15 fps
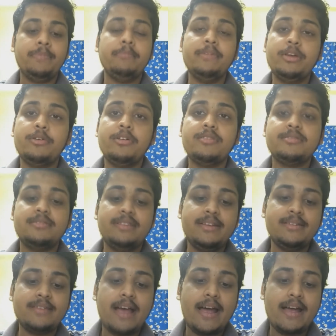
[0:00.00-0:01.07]
because
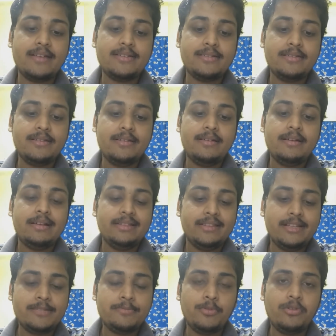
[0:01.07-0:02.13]
this has
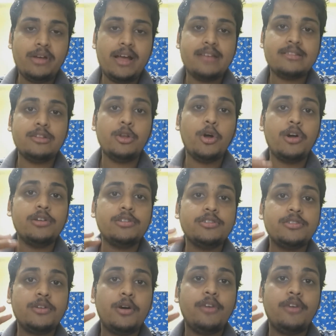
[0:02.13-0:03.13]
this book has lots